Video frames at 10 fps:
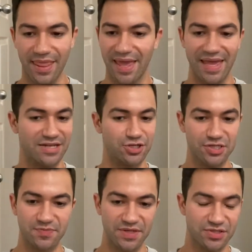
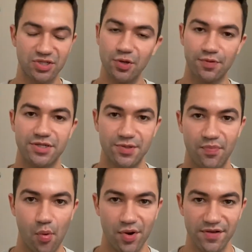just been super
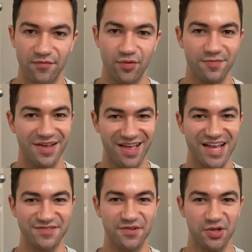supportive with my
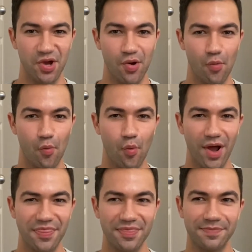last video,
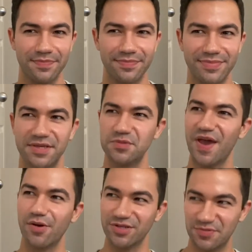what this
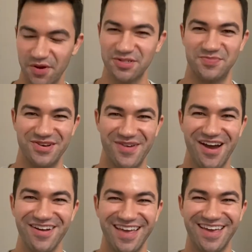bag was supposed to be
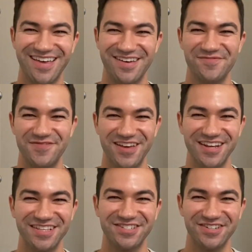about. And
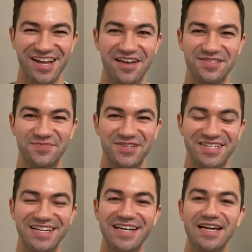it turned out to
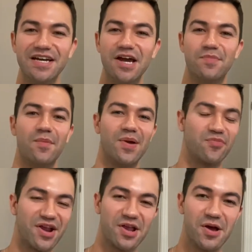be about my
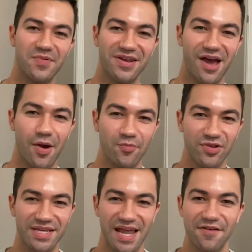breakup and how I'm
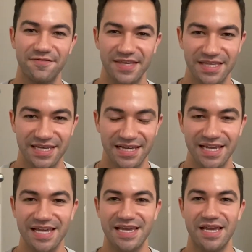really not feeling.
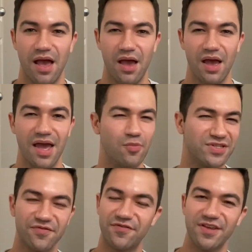I
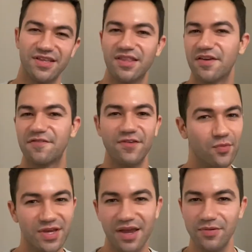wasn't feeling like
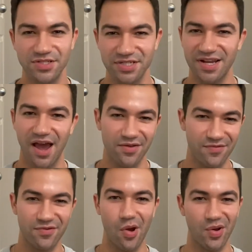filming. I was just kind
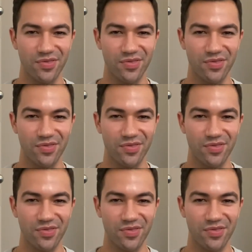of going through a